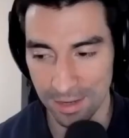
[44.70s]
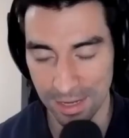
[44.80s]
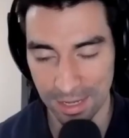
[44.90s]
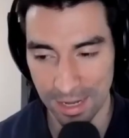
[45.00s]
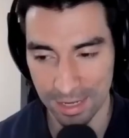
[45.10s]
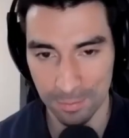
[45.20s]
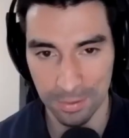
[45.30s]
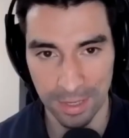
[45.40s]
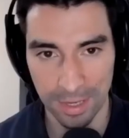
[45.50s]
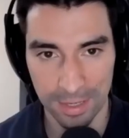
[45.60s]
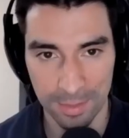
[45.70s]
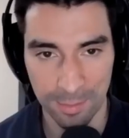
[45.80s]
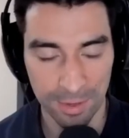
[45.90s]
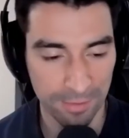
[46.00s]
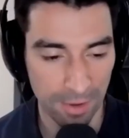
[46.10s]
I cannot complain. I'm
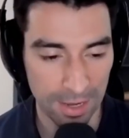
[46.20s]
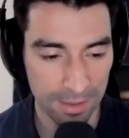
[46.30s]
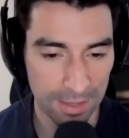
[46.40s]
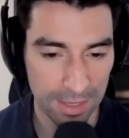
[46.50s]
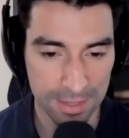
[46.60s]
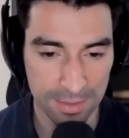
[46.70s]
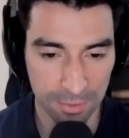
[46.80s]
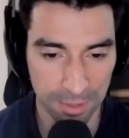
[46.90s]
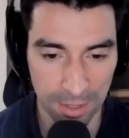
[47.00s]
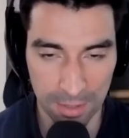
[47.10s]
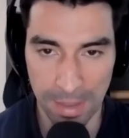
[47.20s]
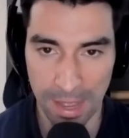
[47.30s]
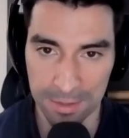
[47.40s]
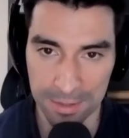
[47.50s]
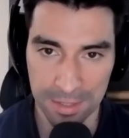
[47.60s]
above ground, and that's really all that
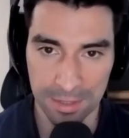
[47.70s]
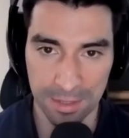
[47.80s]
matters.